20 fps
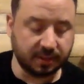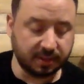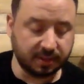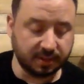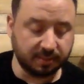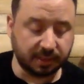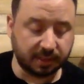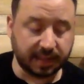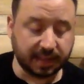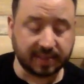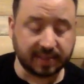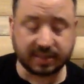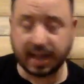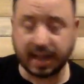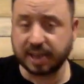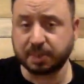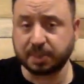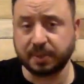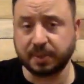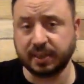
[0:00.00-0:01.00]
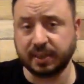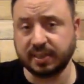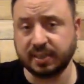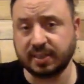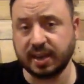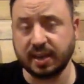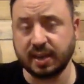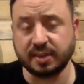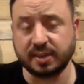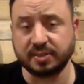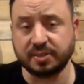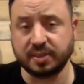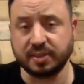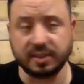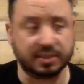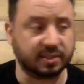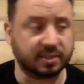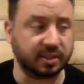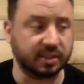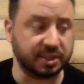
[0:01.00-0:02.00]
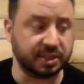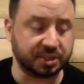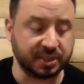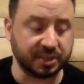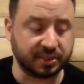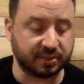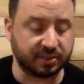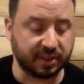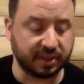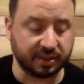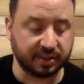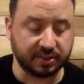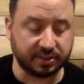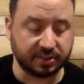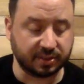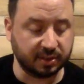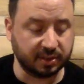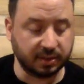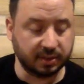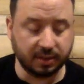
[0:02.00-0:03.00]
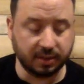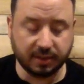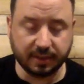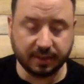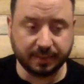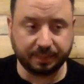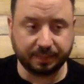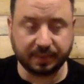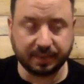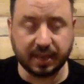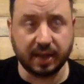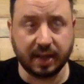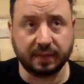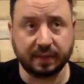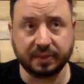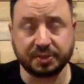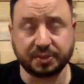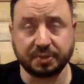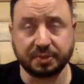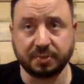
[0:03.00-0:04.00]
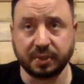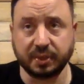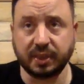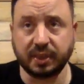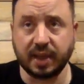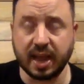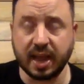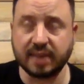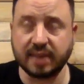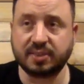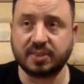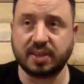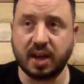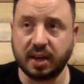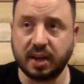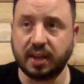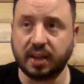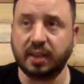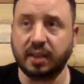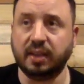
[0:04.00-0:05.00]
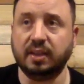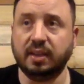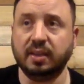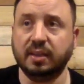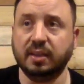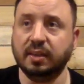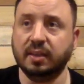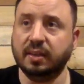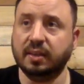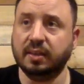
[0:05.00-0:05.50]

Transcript: But that Scotch blend he sent in is is delicious. There's yeah, there's a really nice honey.